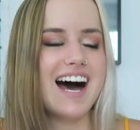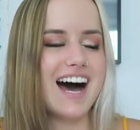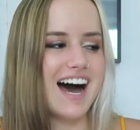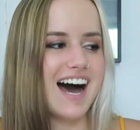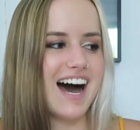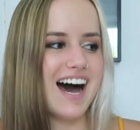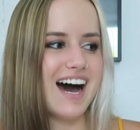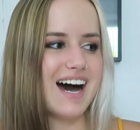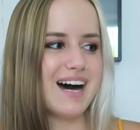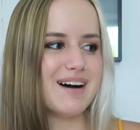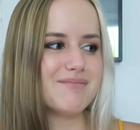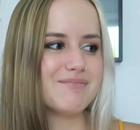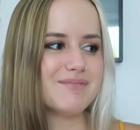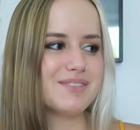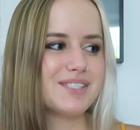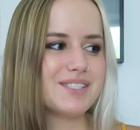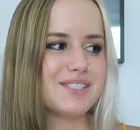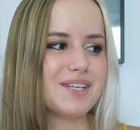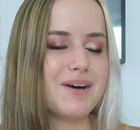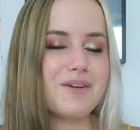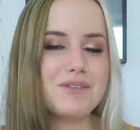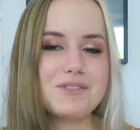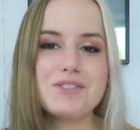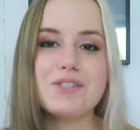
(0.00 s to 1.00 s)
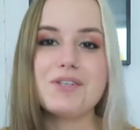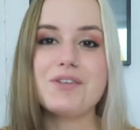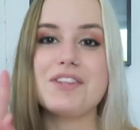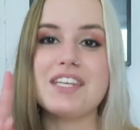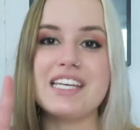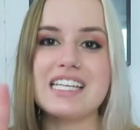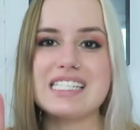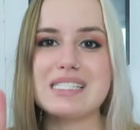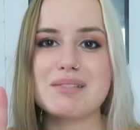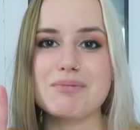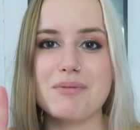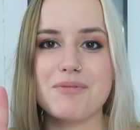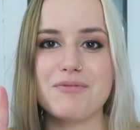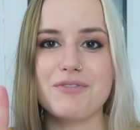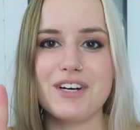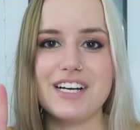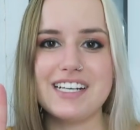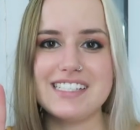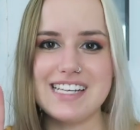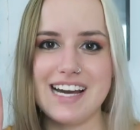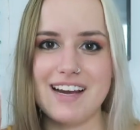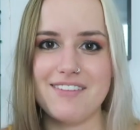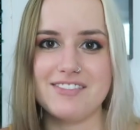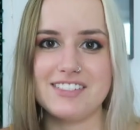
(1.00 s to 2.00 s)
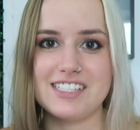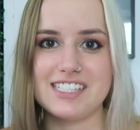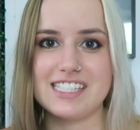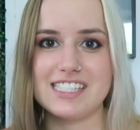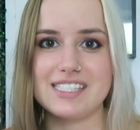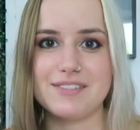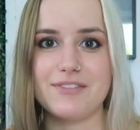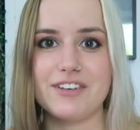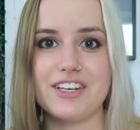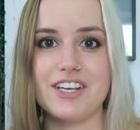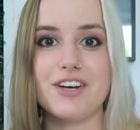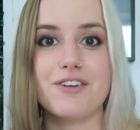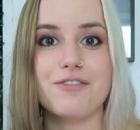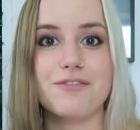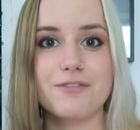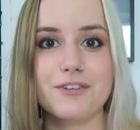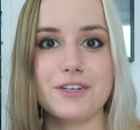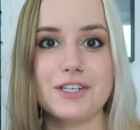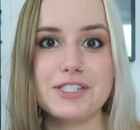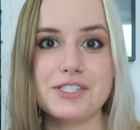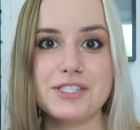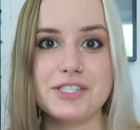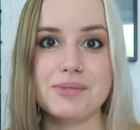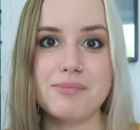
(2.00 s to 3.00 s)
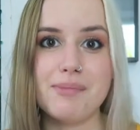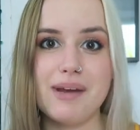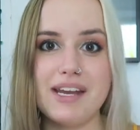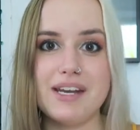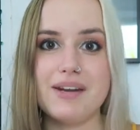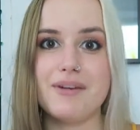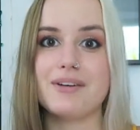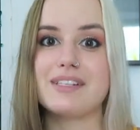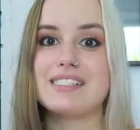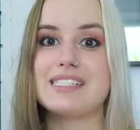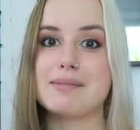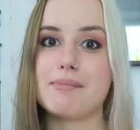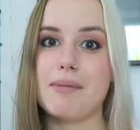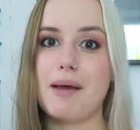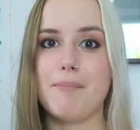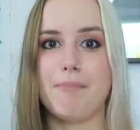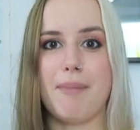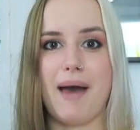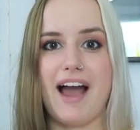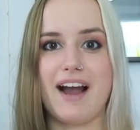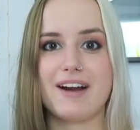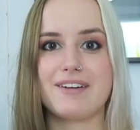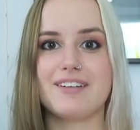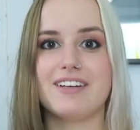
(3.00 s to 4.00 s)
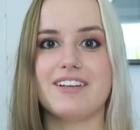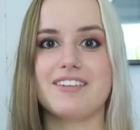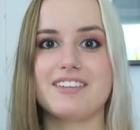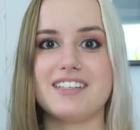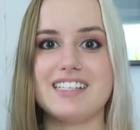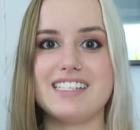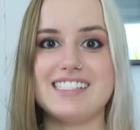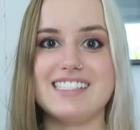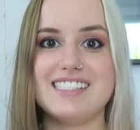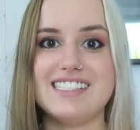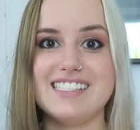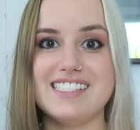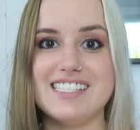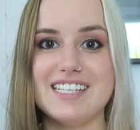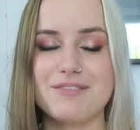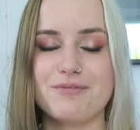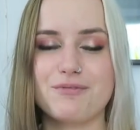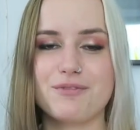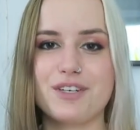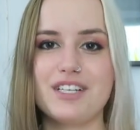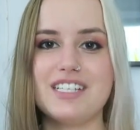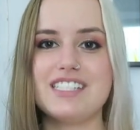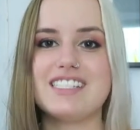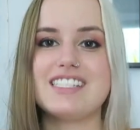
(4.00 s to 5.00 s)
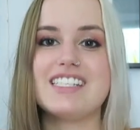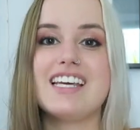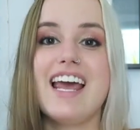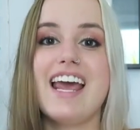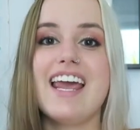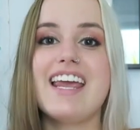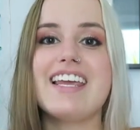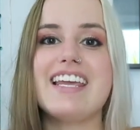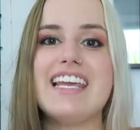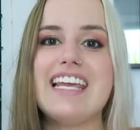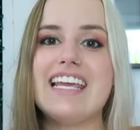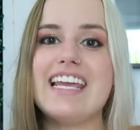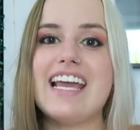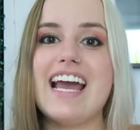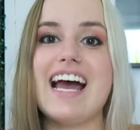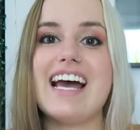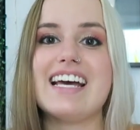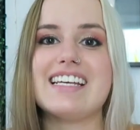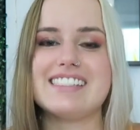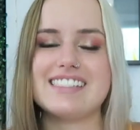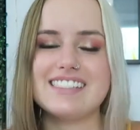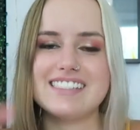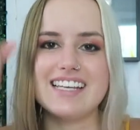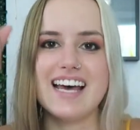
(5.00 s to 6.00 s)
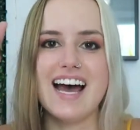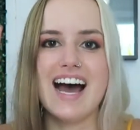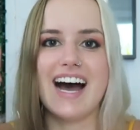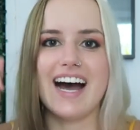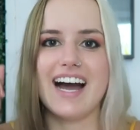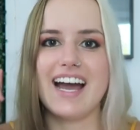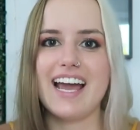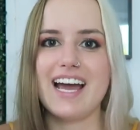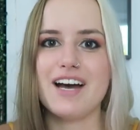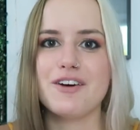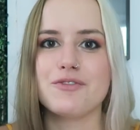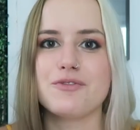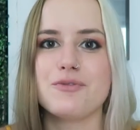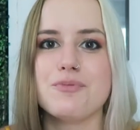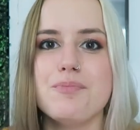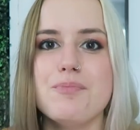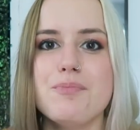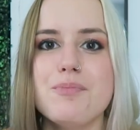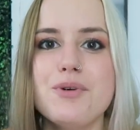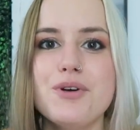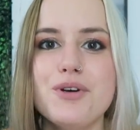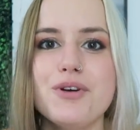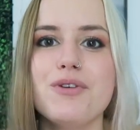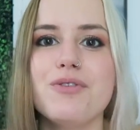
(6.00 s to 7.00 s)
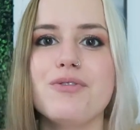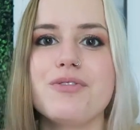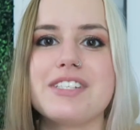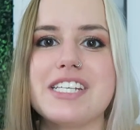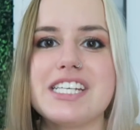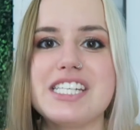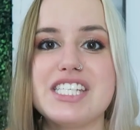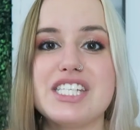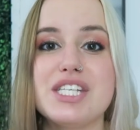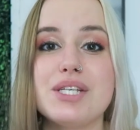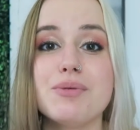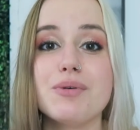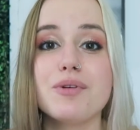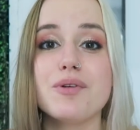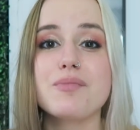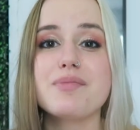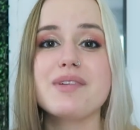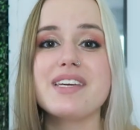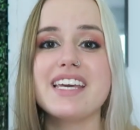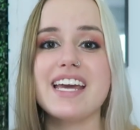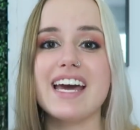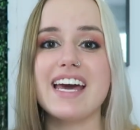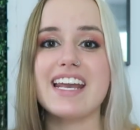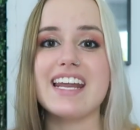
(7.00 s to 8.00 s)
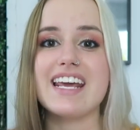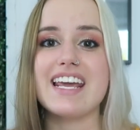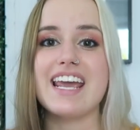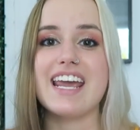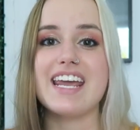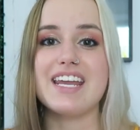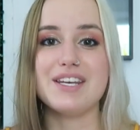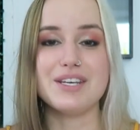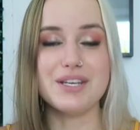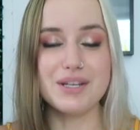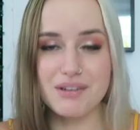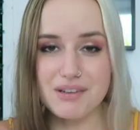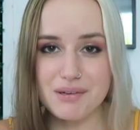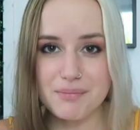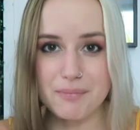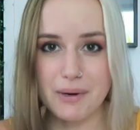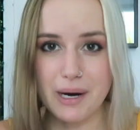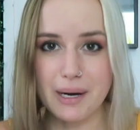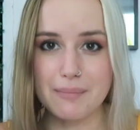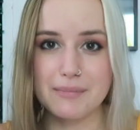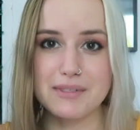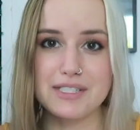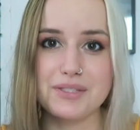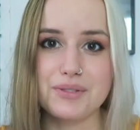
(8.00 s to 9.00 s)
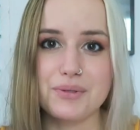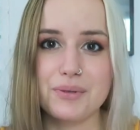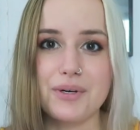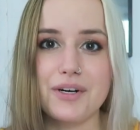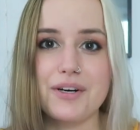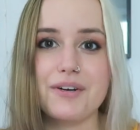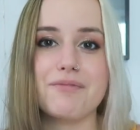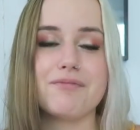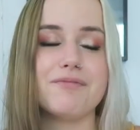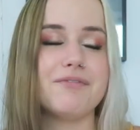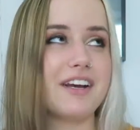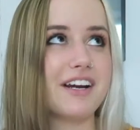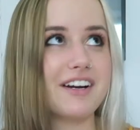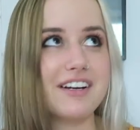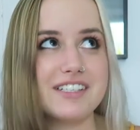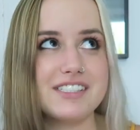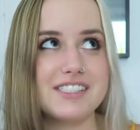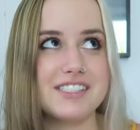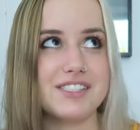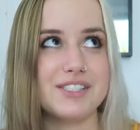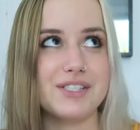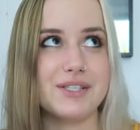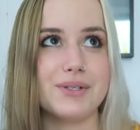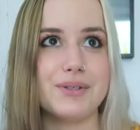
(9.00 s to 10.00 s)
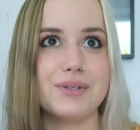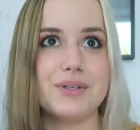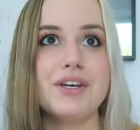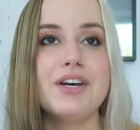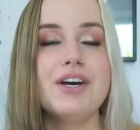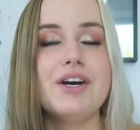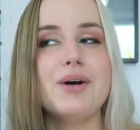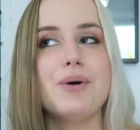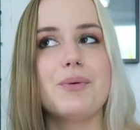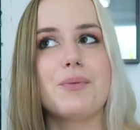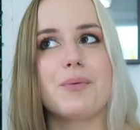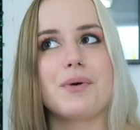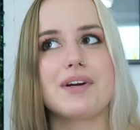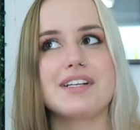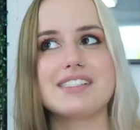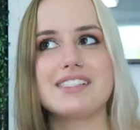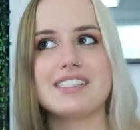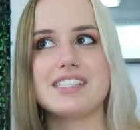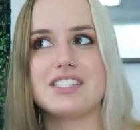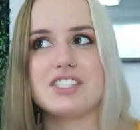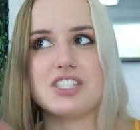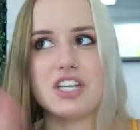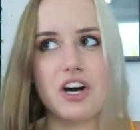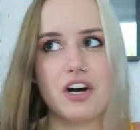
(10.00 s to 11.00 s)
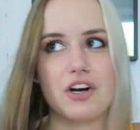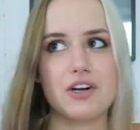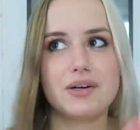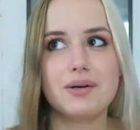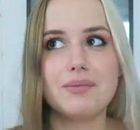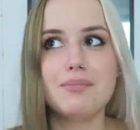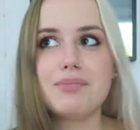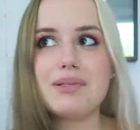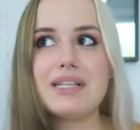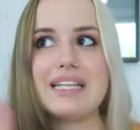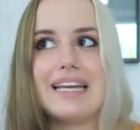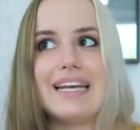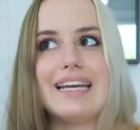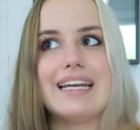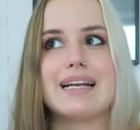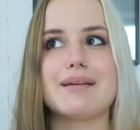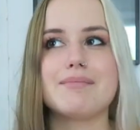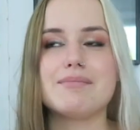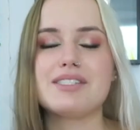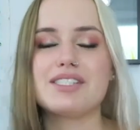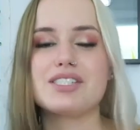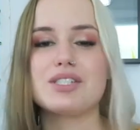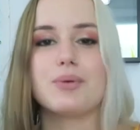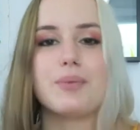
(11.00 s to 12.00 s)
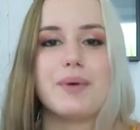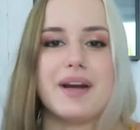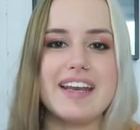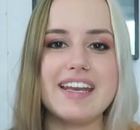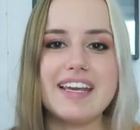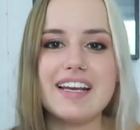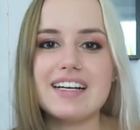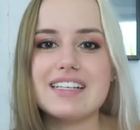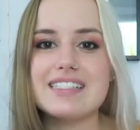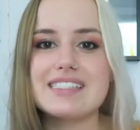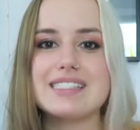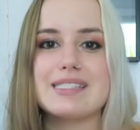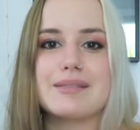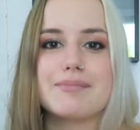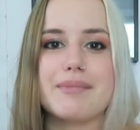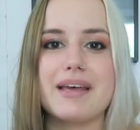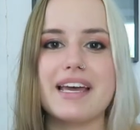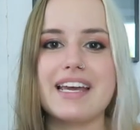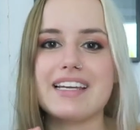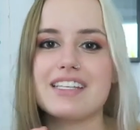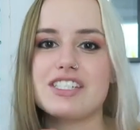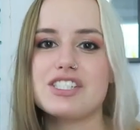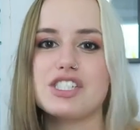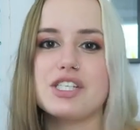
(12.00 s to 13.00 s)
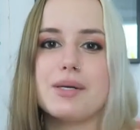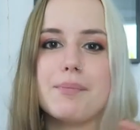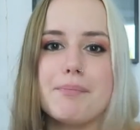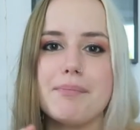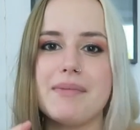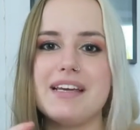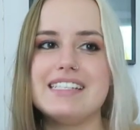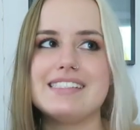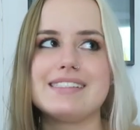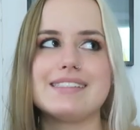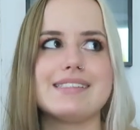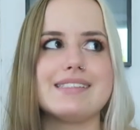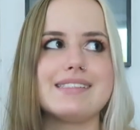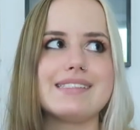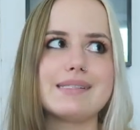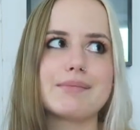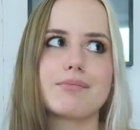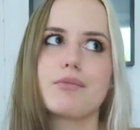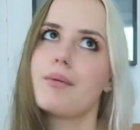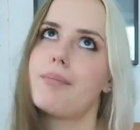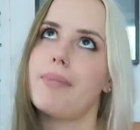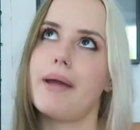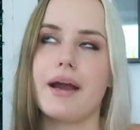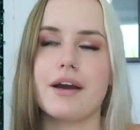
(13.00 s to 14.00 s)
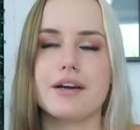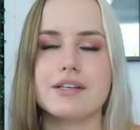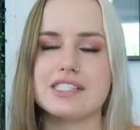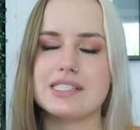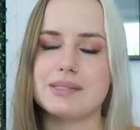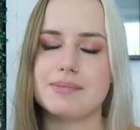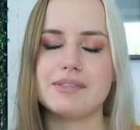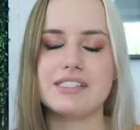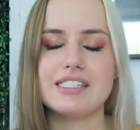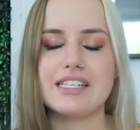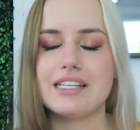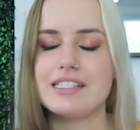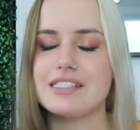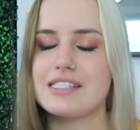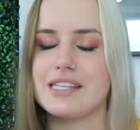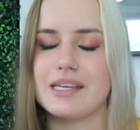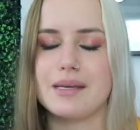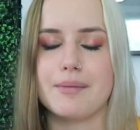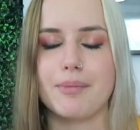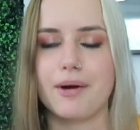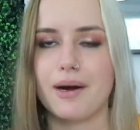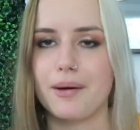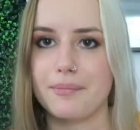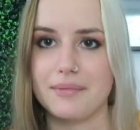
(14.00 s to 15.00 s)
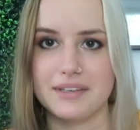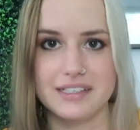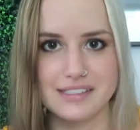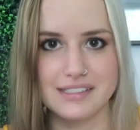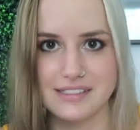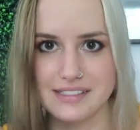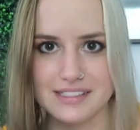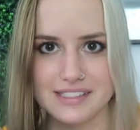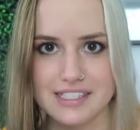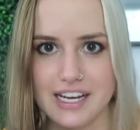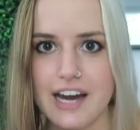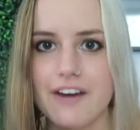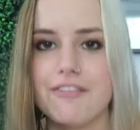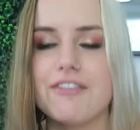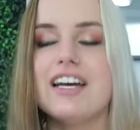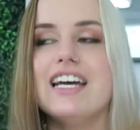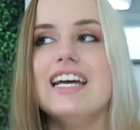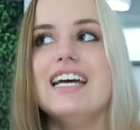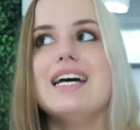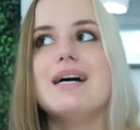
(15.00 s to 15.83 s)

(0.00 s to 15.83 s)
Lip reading: So two things before I dive into this video. First, you may notice that my background is different. Yes, I have moved and you will be getting a new apartment tour very soon once it's all complete. I'm still waiting on some like shipments and some repairs to be done to the apartment and stuff.